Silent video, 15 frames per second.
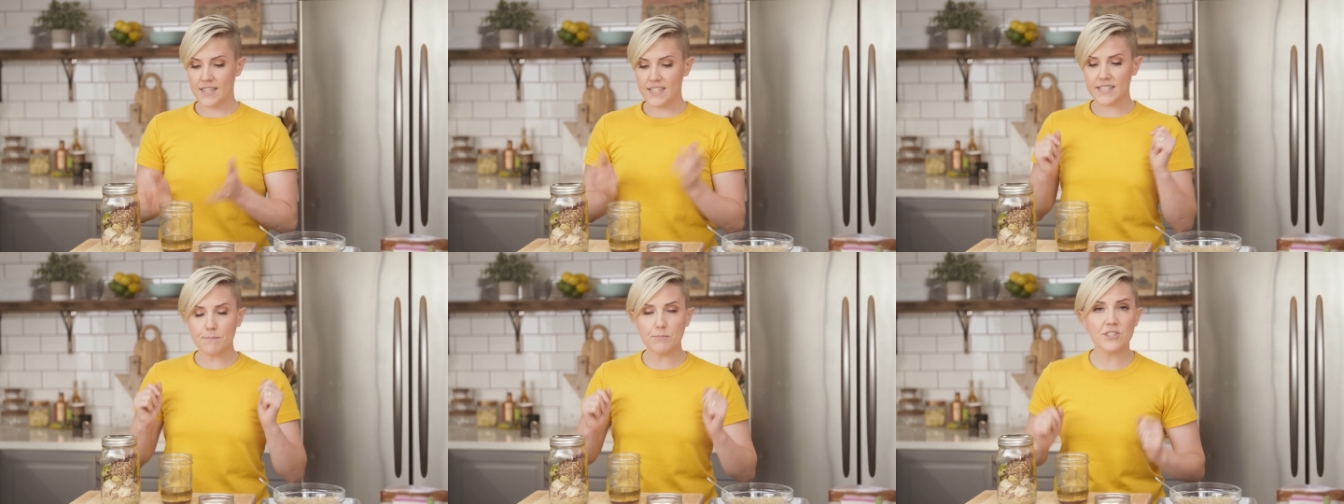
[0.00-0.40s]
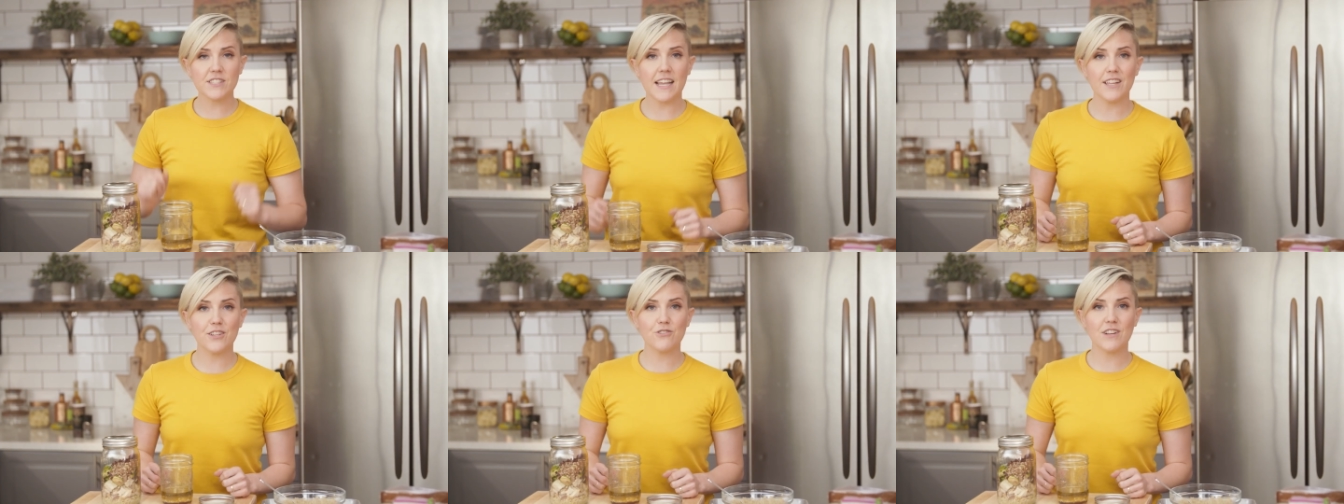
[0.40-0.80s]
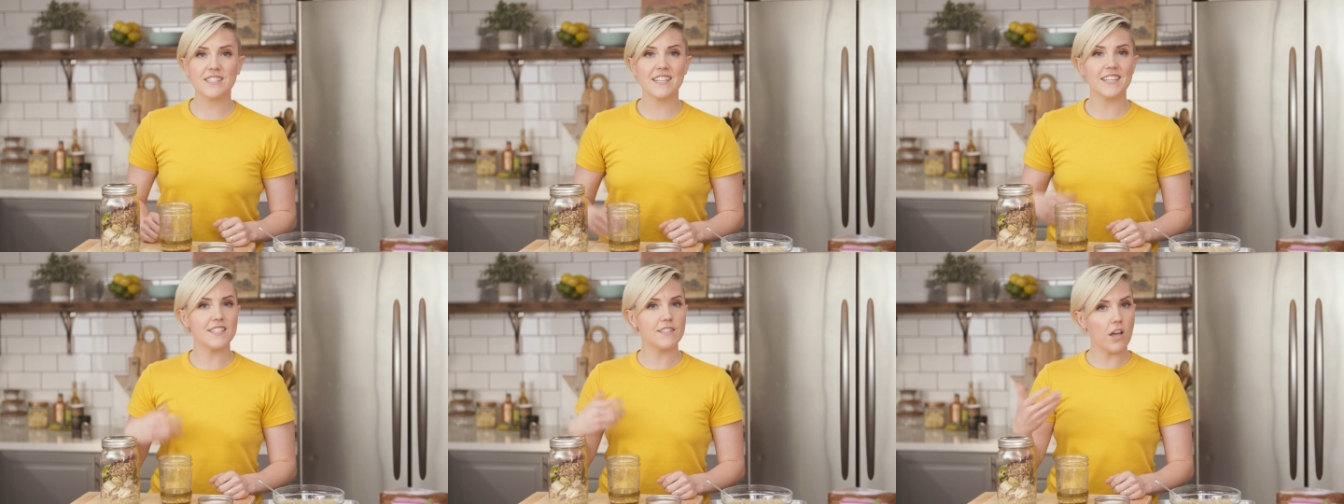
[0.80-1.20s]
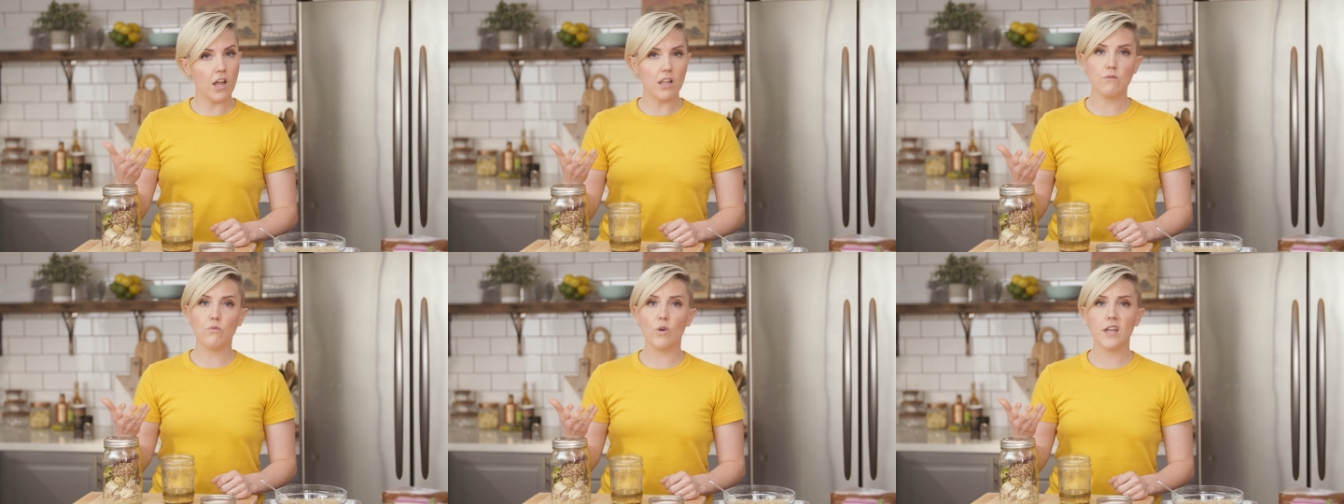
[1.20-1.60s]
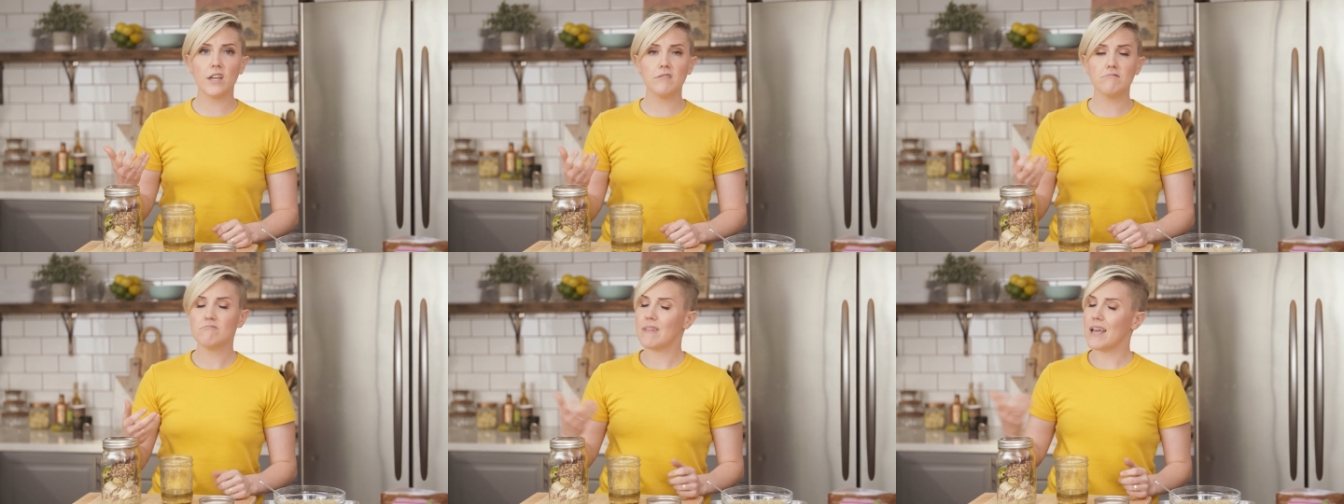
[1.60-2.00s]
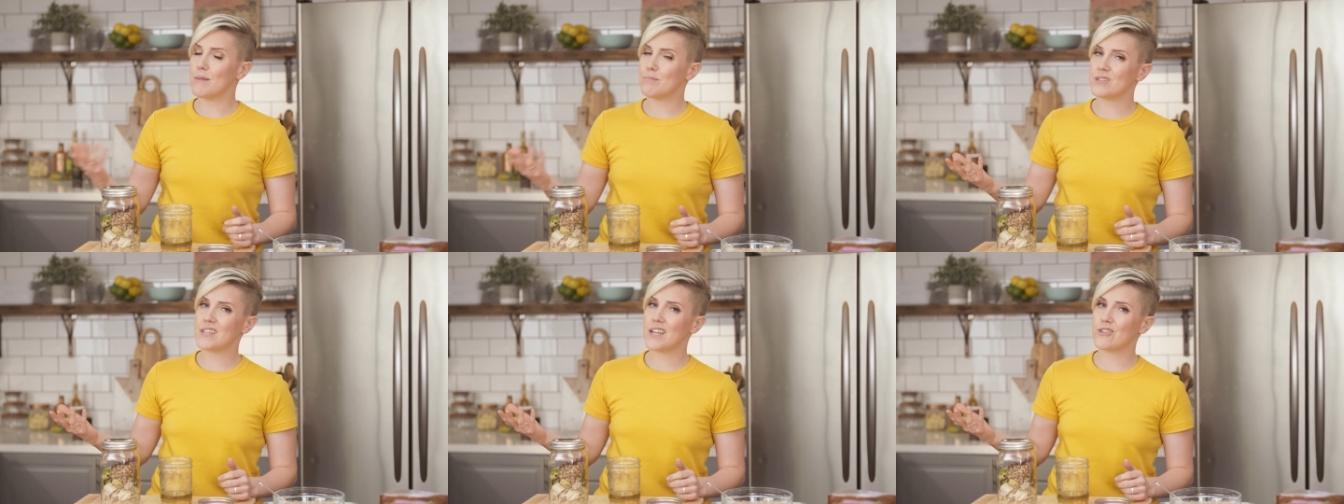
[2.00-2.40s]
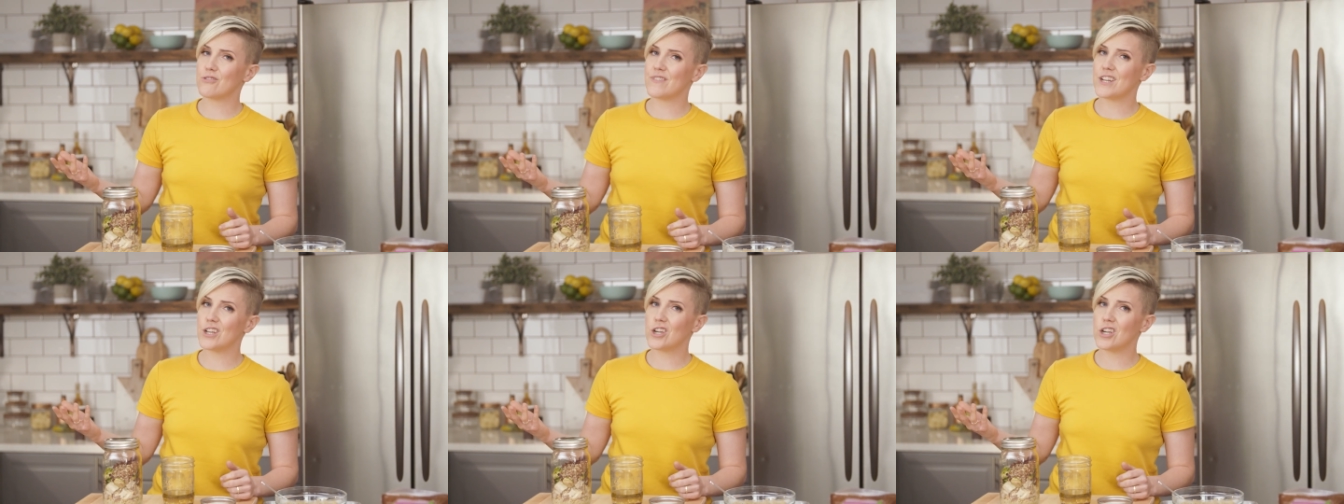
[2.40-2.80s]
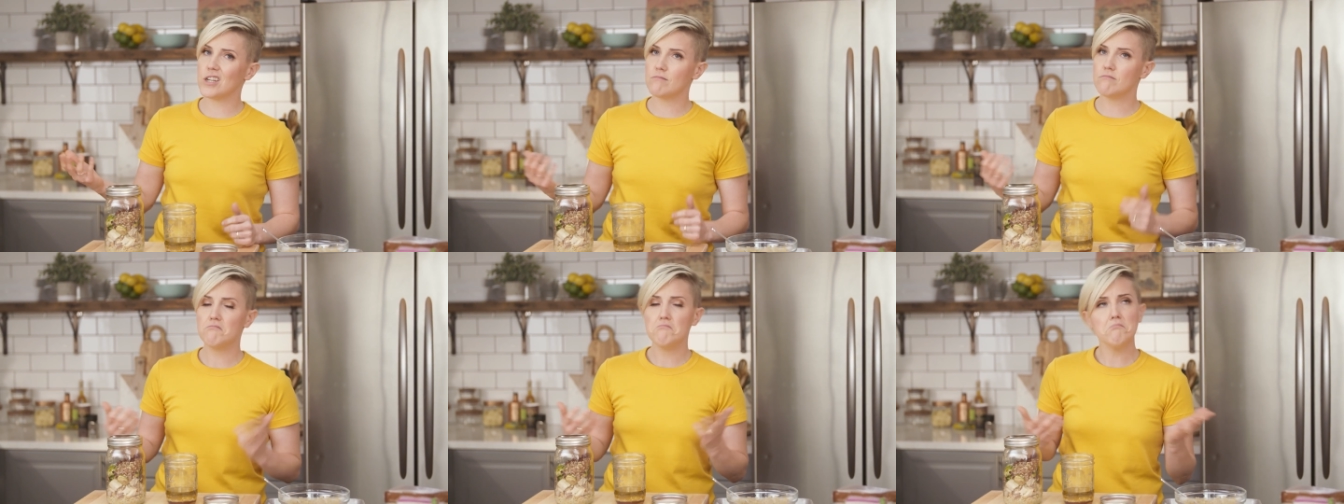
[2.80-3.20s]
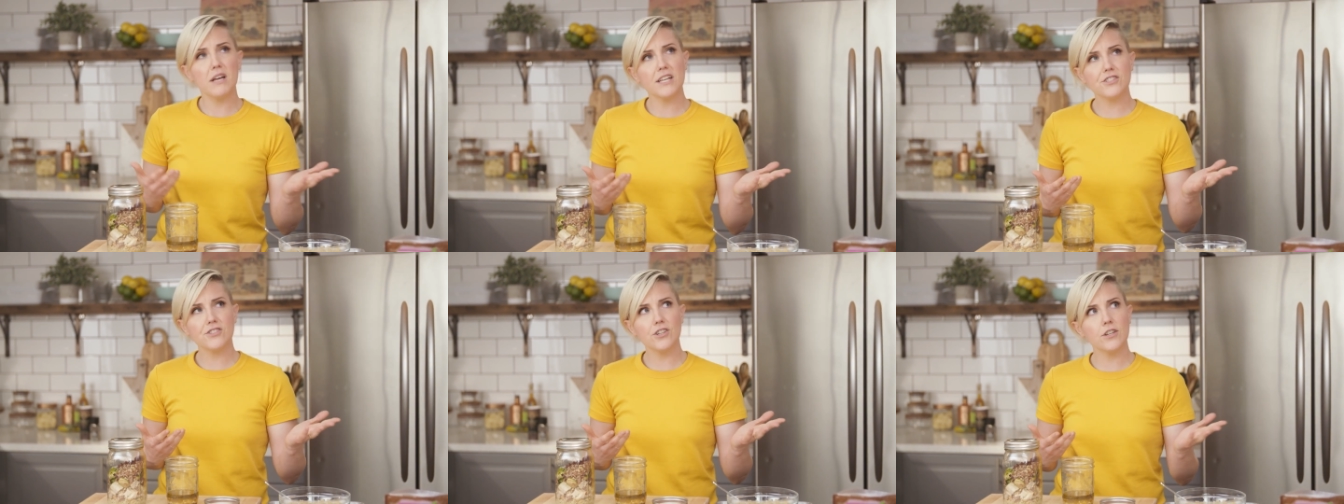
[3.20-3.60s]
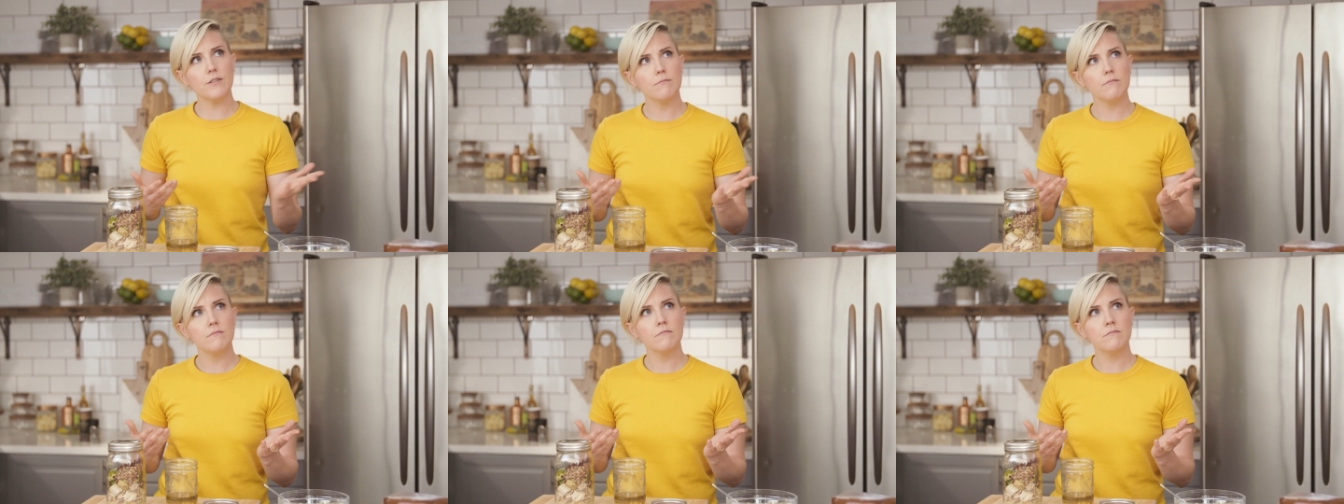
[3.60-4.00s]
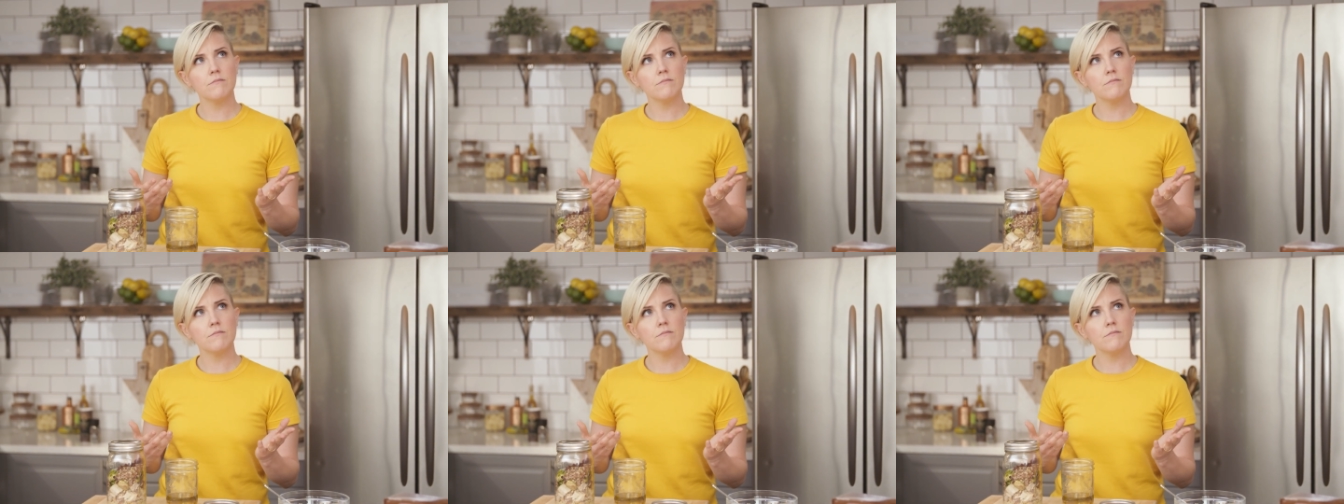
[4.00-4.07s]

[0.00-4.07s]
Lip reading: This simple salad dressing is olive oil, apple cider vinegar, mustard,